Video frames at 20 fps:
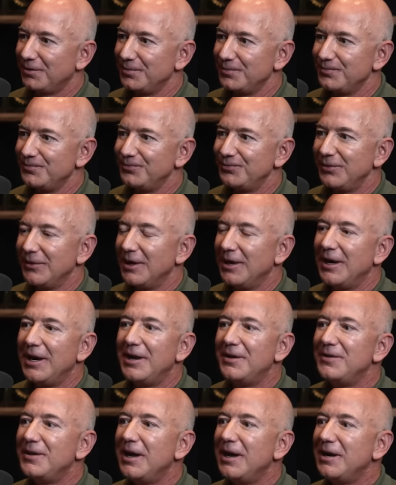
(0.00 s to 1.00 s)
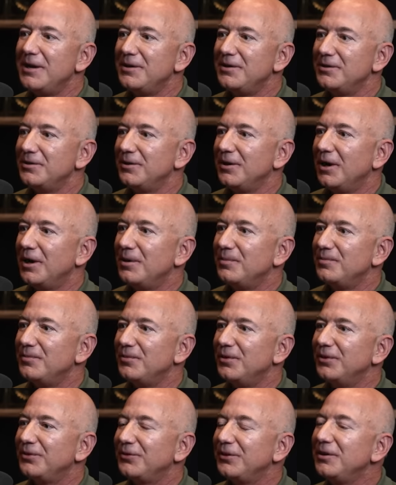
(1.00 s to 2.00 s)
Yeah. And then
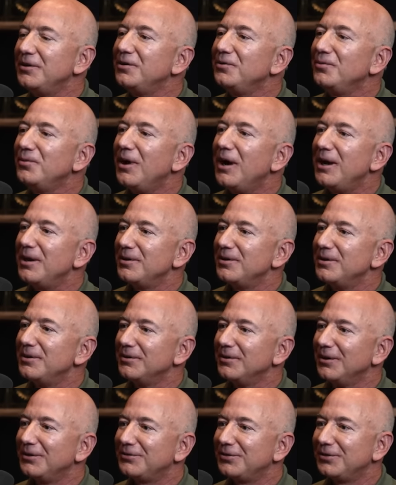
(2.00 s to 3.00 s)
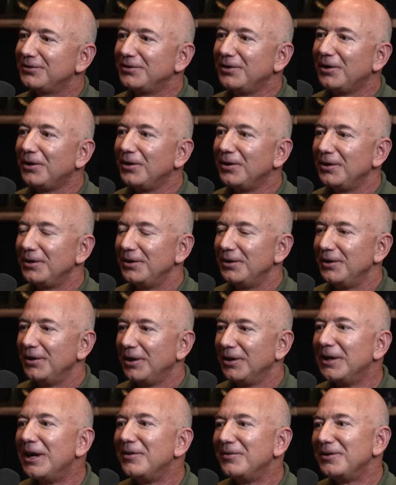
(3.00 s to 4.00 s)
we'd say, you know what, let's just call it
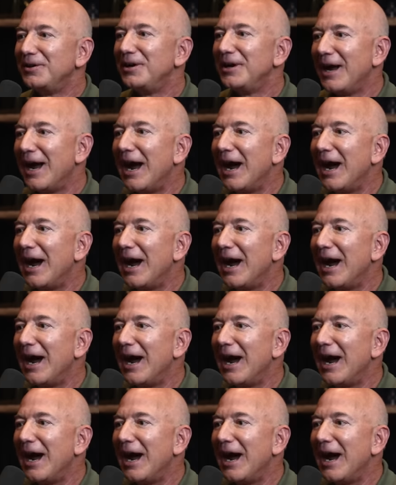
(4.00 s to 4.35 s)
11 and a